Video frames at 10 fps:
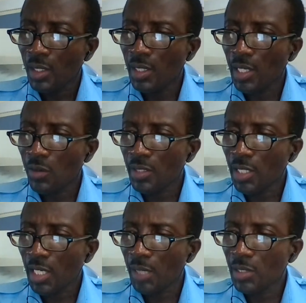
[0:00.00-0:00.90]
their
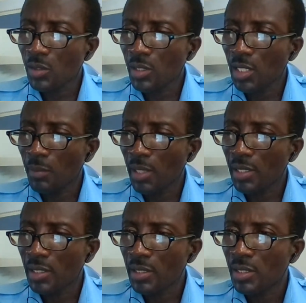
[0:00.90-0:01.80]
contact. I'm just looking at
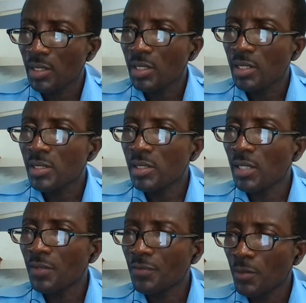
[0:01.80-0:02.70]
my
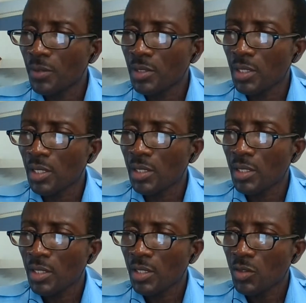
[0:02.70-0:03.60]
cell phone here
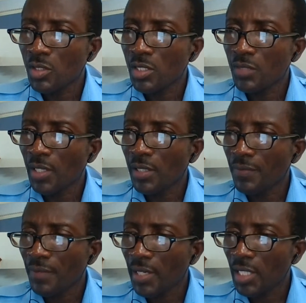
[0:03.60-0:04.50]
to see if I could
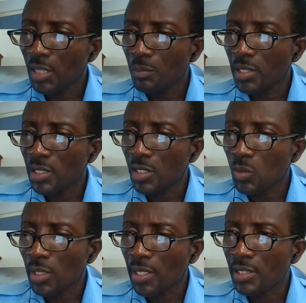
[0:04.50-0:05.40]
find that picture
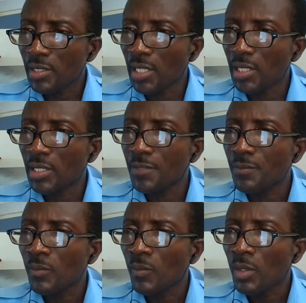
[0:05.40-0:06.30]
so I can send it
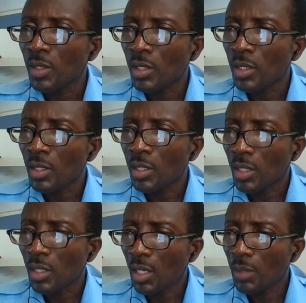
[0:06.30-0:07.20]

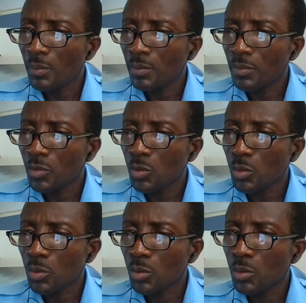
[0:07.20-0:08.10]

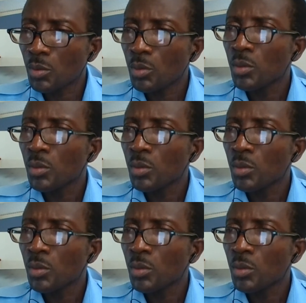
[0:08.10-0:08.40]
to